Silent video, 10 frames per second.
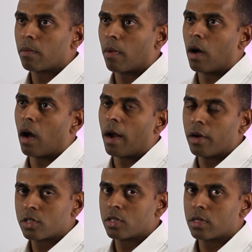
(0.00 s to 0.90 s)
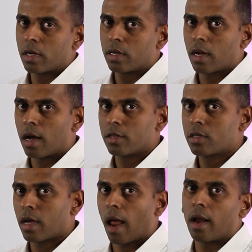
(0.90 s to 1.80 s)
unnecessary
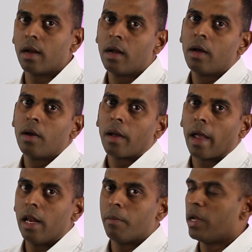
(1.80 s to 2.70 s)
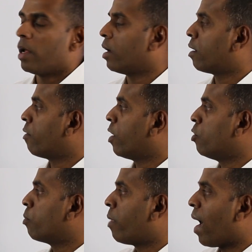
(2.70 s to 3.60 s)
tasks, can eliminate when
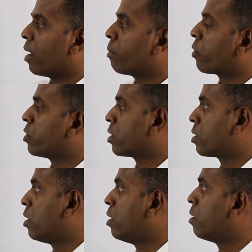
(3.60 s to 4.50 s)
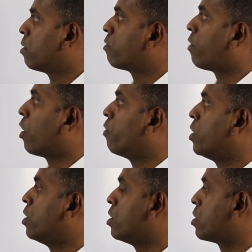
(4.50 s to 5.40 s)
you plan the project
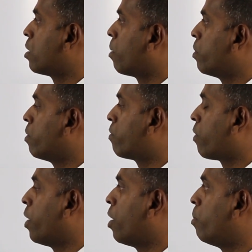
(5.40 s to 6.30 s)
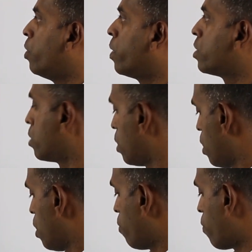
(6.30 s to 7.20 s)
following this 5WS
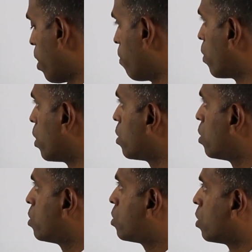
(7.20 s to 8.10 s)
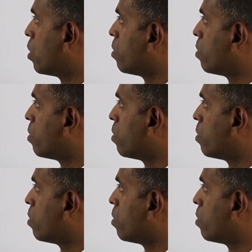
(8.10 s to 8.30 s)
framework. So